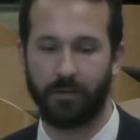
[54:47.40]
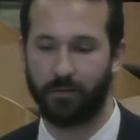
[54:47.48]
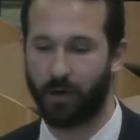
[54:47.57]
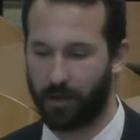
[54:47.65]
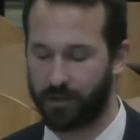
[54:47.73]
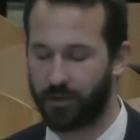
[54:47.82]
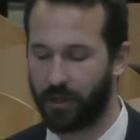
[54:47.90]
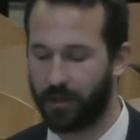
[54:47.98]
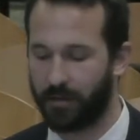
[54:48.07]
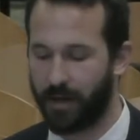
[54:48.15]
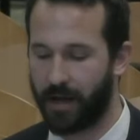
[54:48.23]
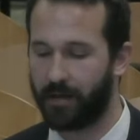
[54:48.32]
cost
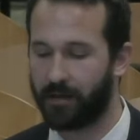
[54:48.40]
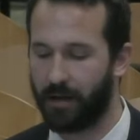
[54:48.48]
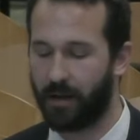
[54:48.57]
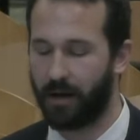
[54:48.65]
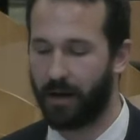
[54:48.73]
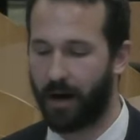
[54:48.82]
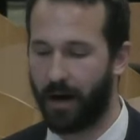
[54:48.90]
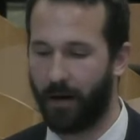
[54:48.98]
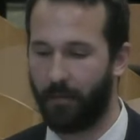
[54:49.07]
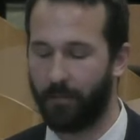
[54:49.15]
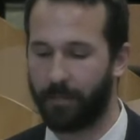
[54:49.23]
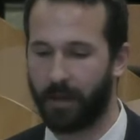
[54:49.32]
share that,
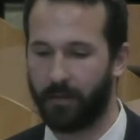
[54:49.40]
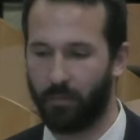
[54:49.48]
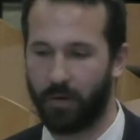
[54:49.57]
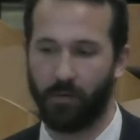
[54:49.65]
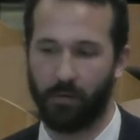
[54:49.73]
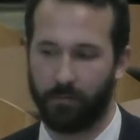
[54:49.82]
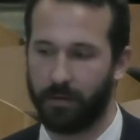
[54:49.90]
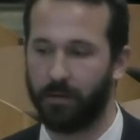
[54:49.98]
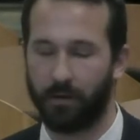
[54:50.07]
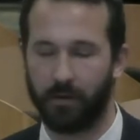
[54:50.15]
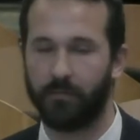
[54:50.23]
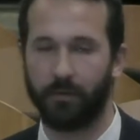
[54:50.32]
and we will be
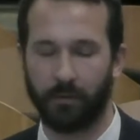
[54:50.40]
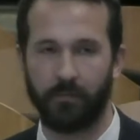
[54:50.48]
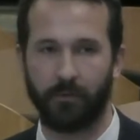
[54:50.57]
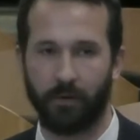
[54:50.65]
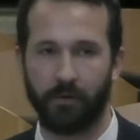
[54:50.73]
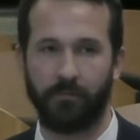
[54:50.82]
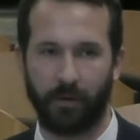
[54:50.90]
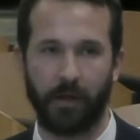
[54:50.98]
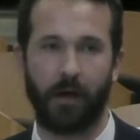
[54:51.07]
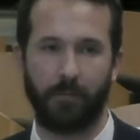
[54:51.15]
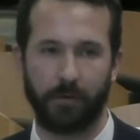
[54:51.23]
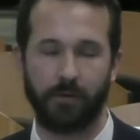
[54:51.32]
looking for other
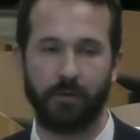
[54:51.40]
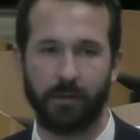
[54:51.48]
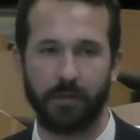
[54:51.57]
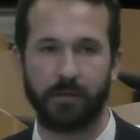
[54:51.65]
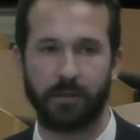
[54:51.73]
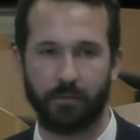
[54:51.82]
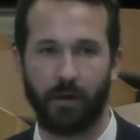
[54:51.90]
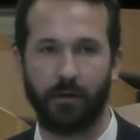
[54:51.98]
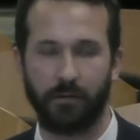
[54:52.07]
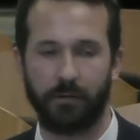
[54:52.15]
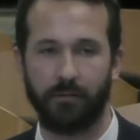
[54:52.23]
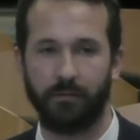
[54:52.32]
funding opportunities as
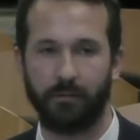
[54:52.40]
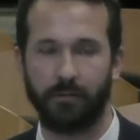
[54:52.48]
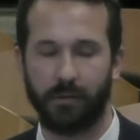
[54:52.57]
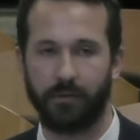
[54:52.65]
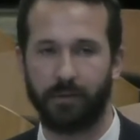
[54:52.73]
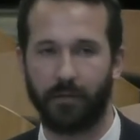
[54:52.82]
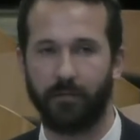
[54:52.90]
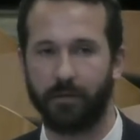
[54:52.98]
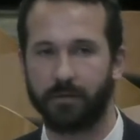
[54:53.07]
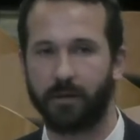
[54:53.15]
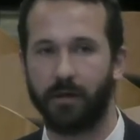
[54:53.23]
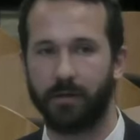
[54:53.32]
well to cover
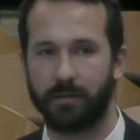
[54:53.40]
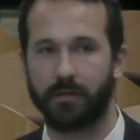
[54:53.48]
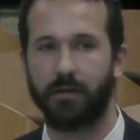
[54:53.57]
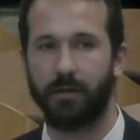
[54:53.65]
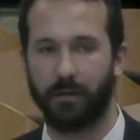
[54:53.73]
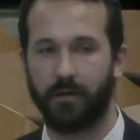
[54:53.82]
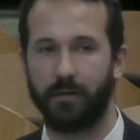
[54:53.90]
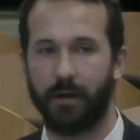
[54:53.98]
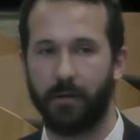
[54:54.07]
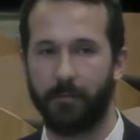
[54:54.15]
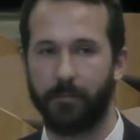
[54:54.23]
those costs. Yeah.